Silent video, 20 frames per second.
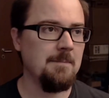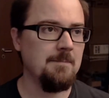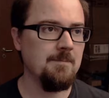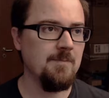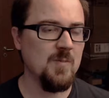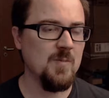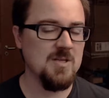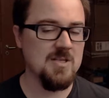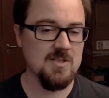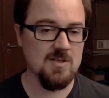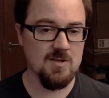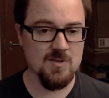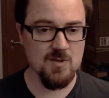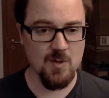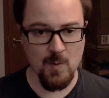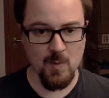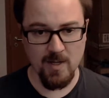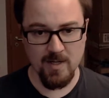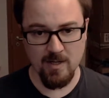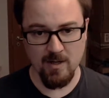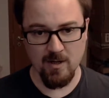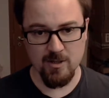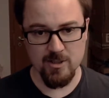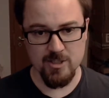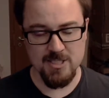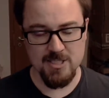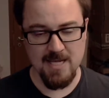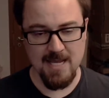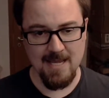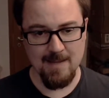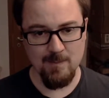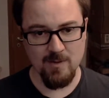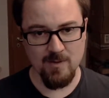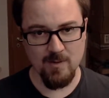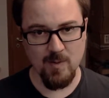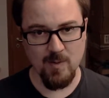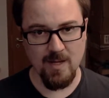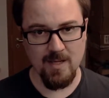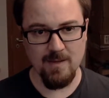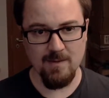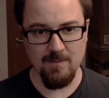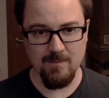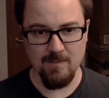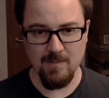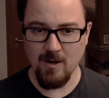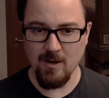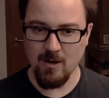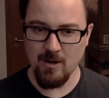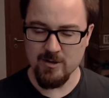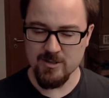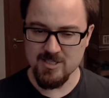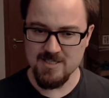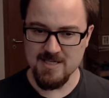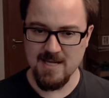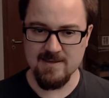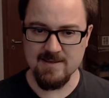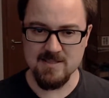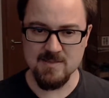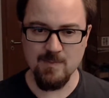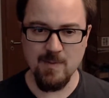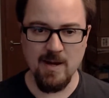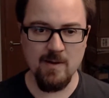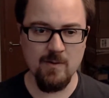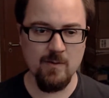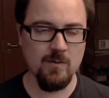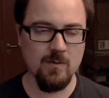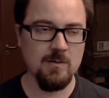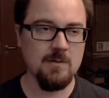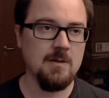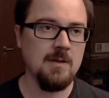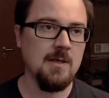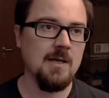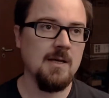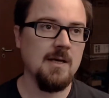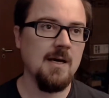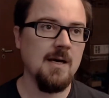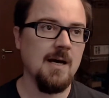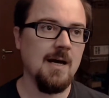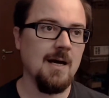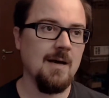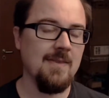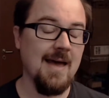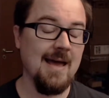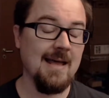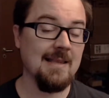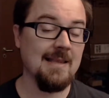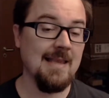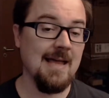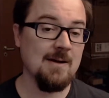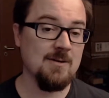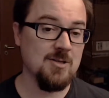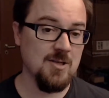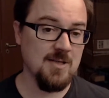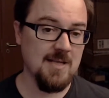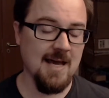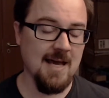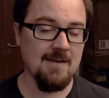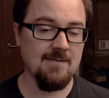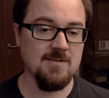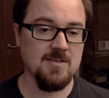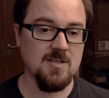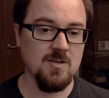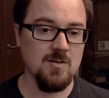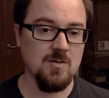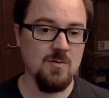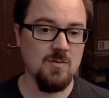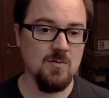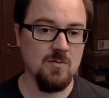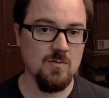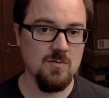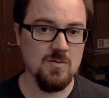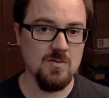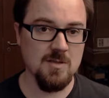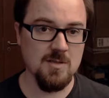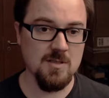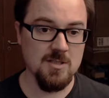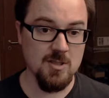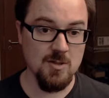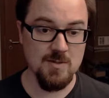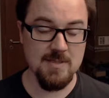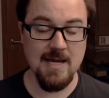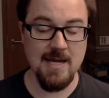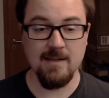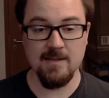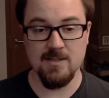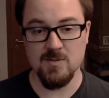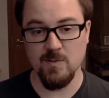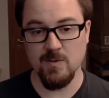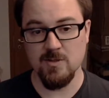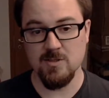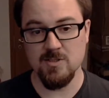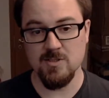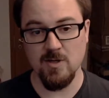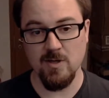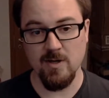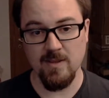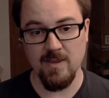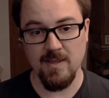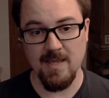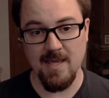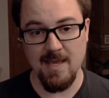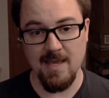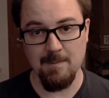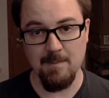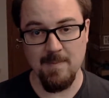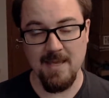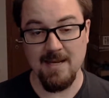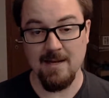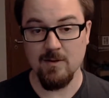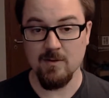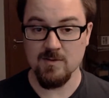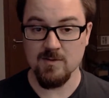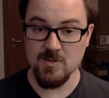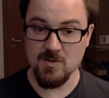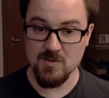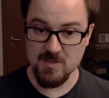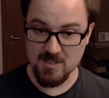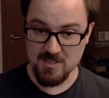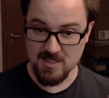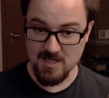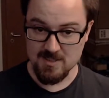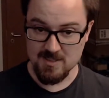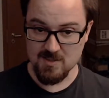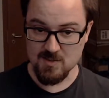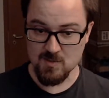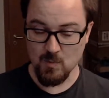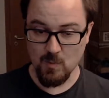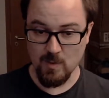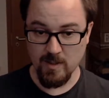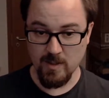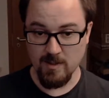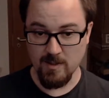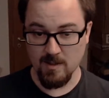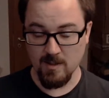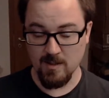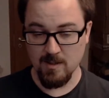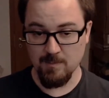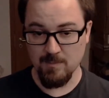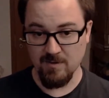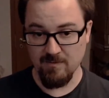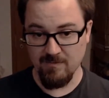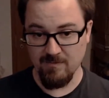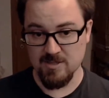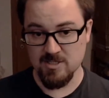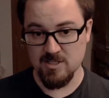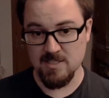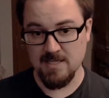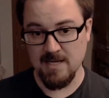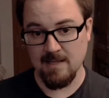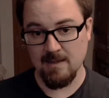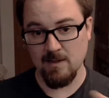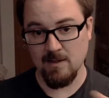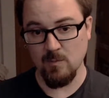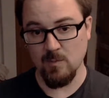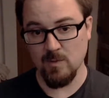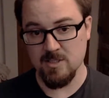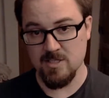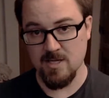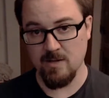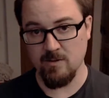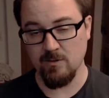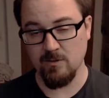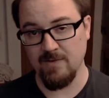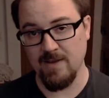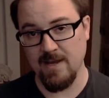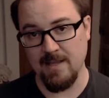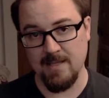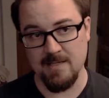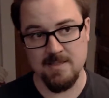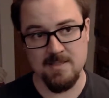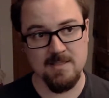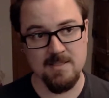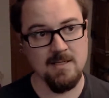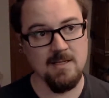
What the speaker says: which is also quite a harsh game with quite a harsh death spiral, that allows you to have two talents when you're starting the game. And it also suggests 1 profession talent and 1 general talent,